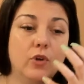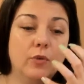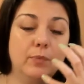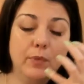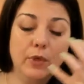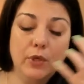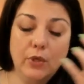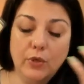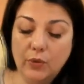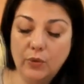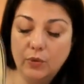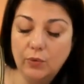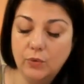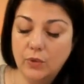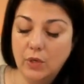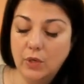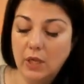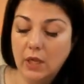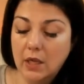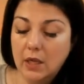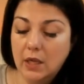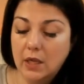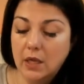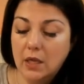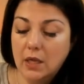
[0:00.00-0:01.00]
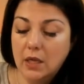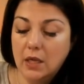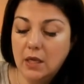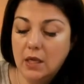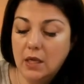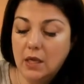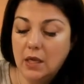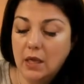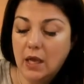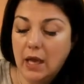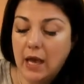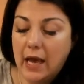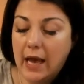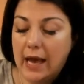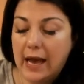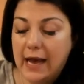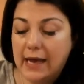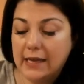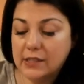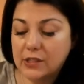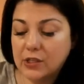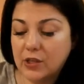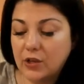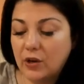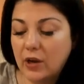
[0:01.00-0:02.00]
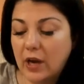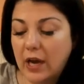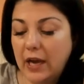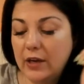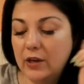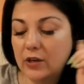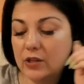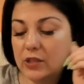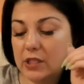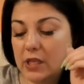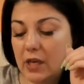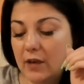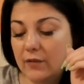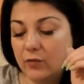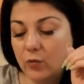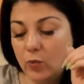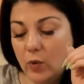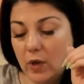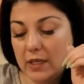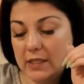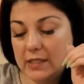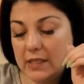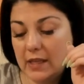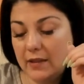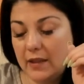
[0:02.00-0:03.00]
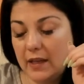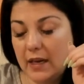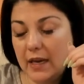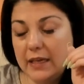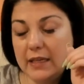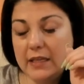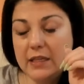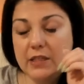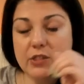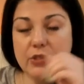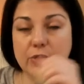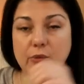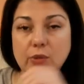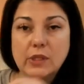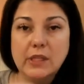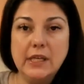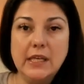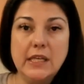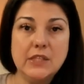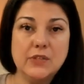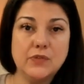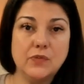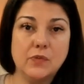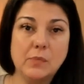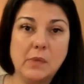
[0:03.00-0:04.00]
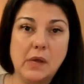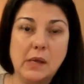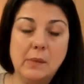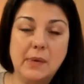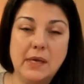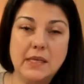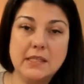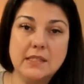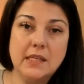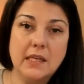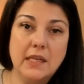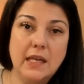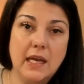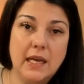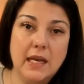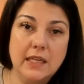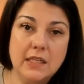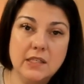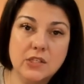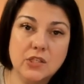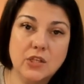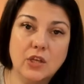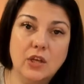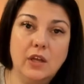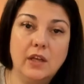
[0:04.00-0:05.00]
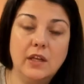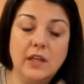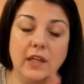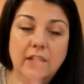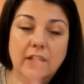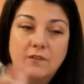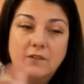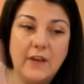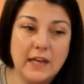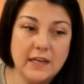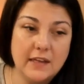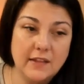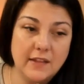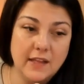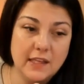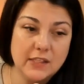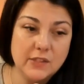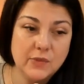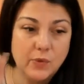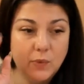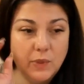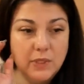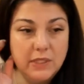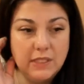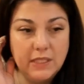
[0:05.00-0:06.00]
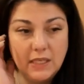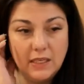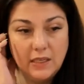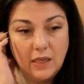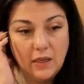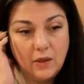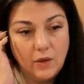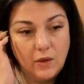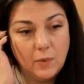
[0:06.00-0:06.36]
moon, ask your higher self, what is it that I need to release for my best and highest good? In fact, that's what we did.